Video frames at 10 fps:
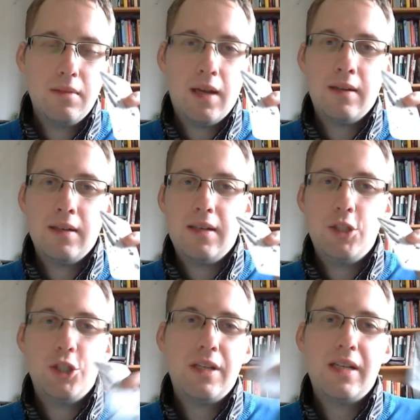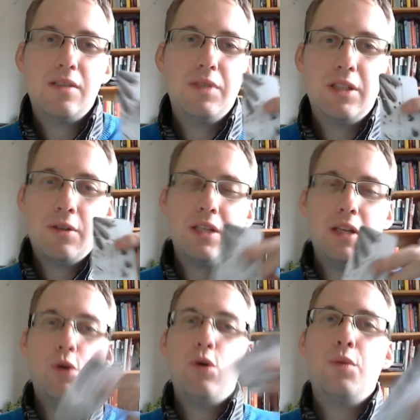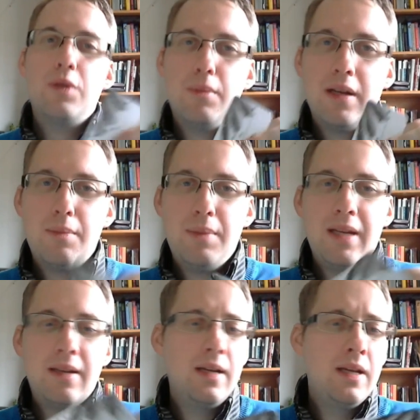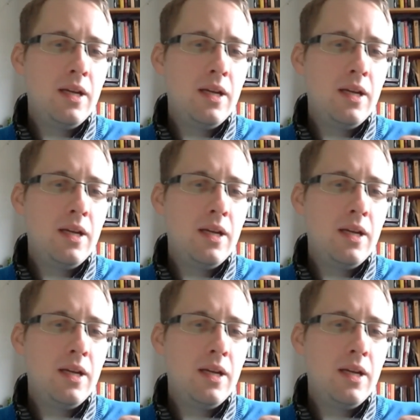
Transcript: and it just has the Visconti logo when you buy the pen,